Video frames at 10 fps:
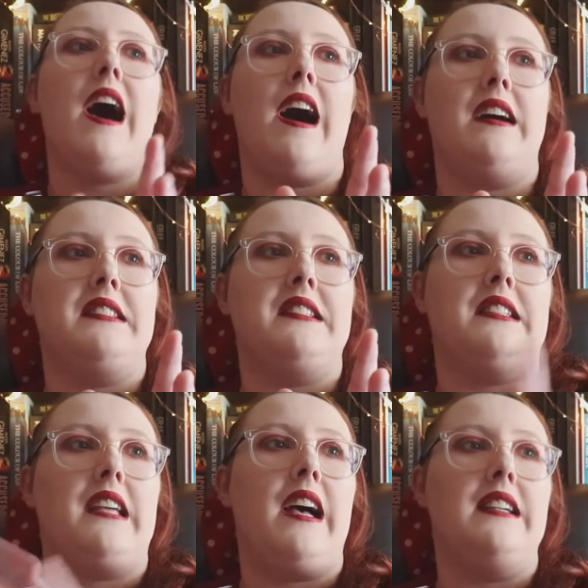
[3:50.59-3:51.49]

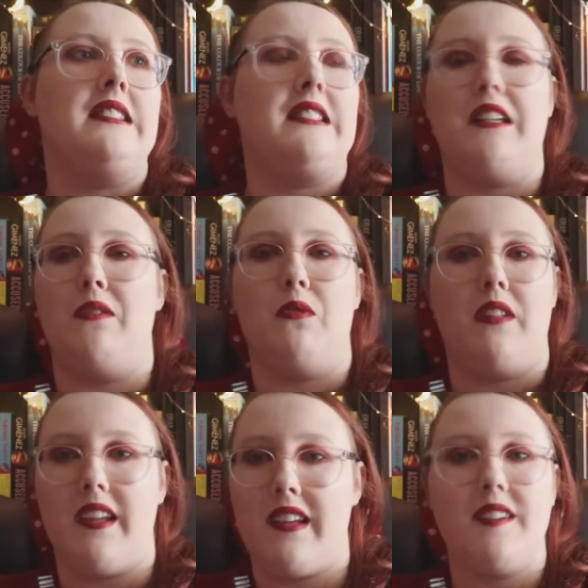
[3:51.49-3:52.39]
and as you know,
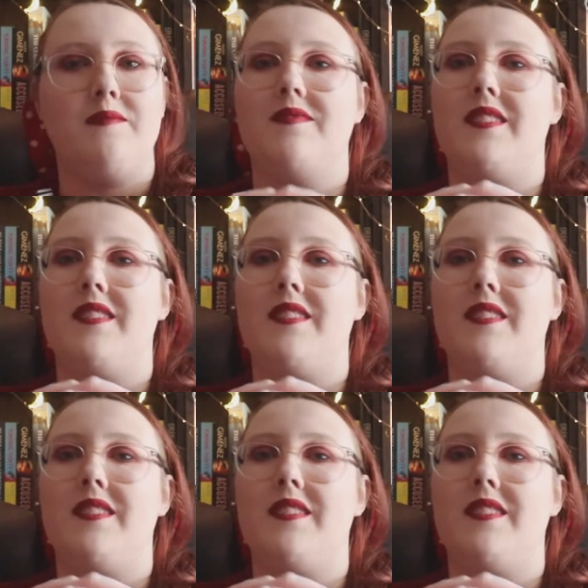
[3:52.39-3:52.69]
like,